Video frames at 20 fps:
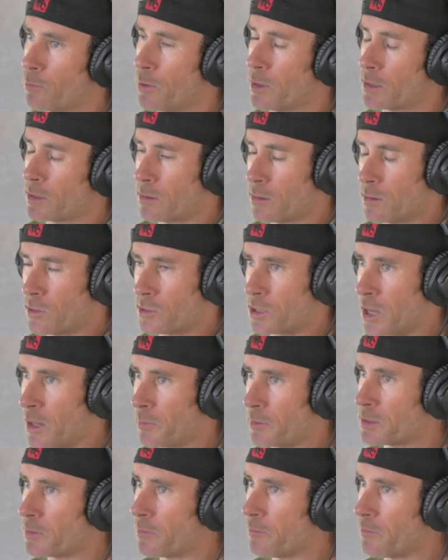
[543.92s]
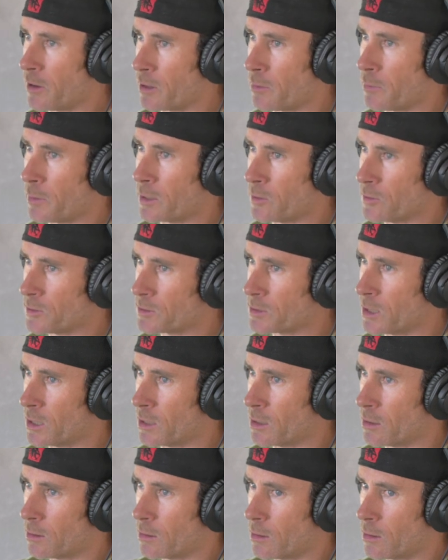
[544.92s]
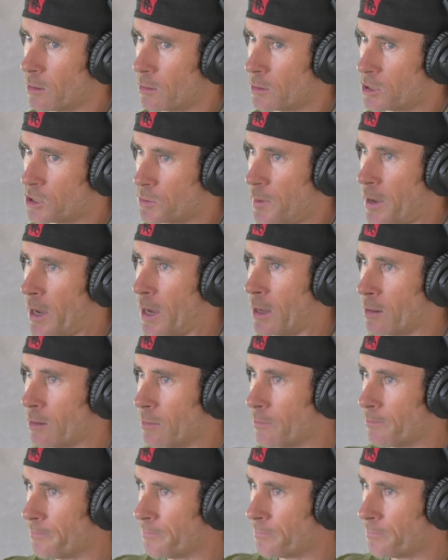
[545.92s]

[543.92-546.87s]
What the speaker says: But there's got to be some fundamentals that span